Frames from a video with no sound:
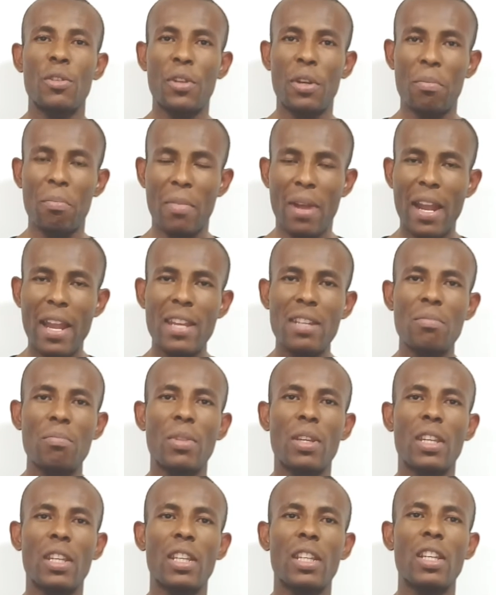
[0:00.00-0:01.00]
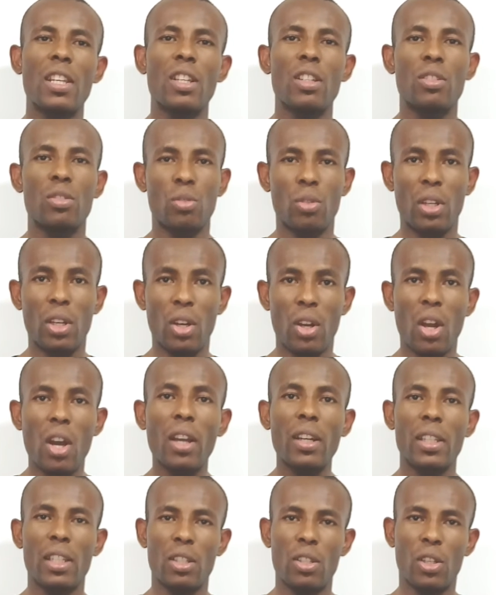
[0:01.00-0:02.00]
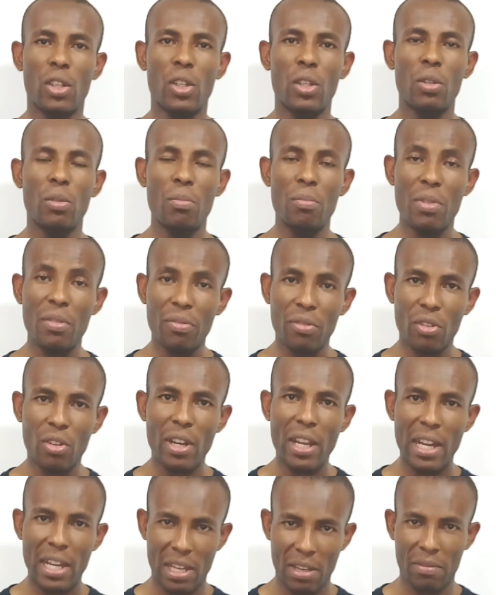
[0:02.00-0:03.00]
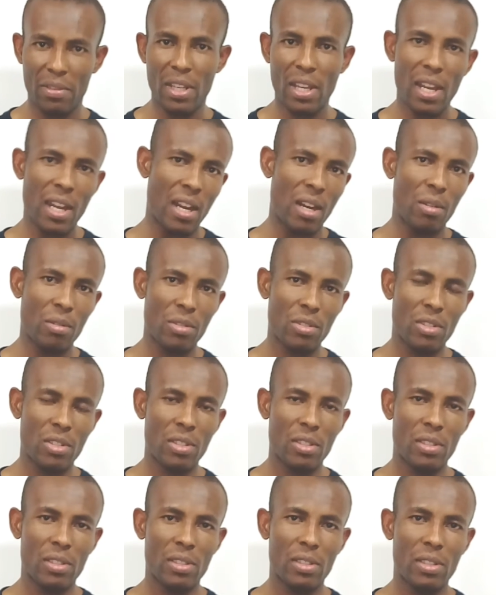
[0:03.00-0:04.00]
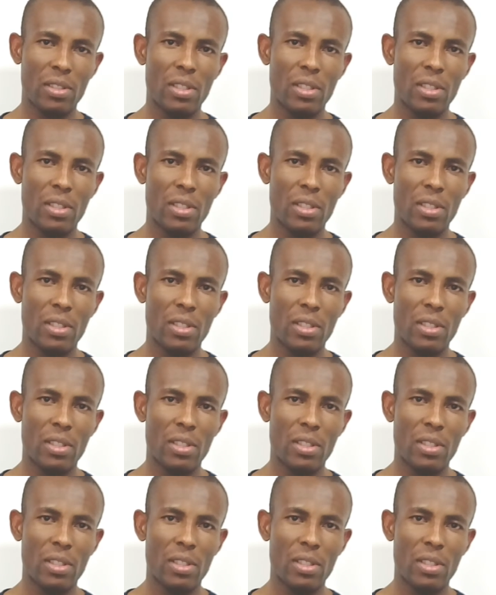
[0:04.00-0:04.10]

remind me to lock the door before I leave the house.